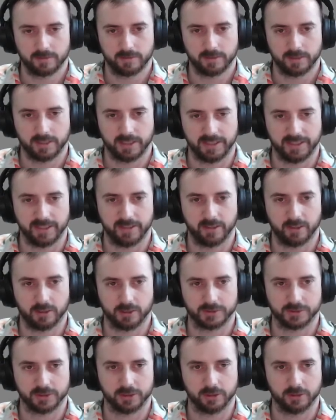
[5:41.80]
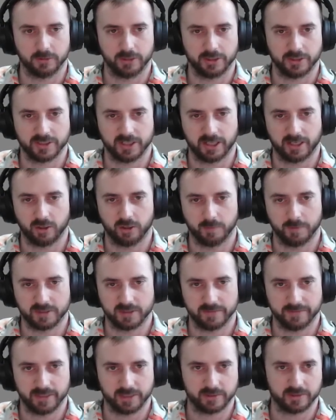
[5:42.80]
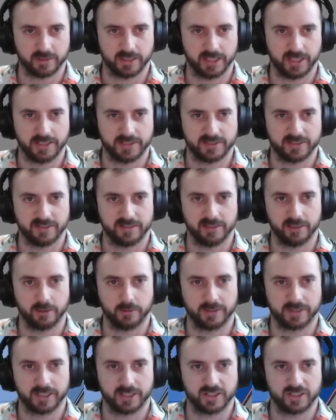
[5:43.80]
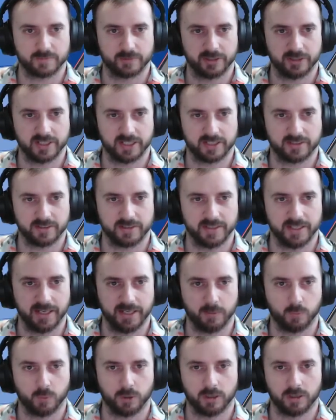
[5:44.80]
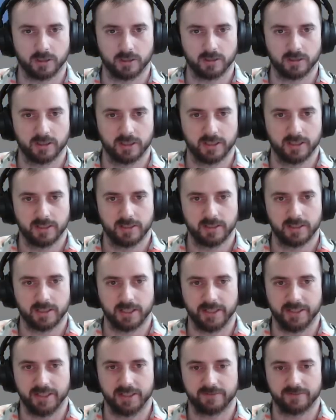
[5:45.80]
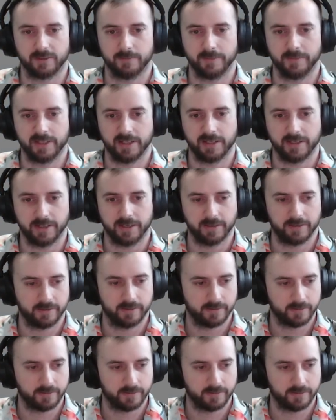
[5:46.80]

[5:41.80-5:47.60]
And then also there's not a whole bunch of extra lines to deal with. I just projected that wall. And then from there,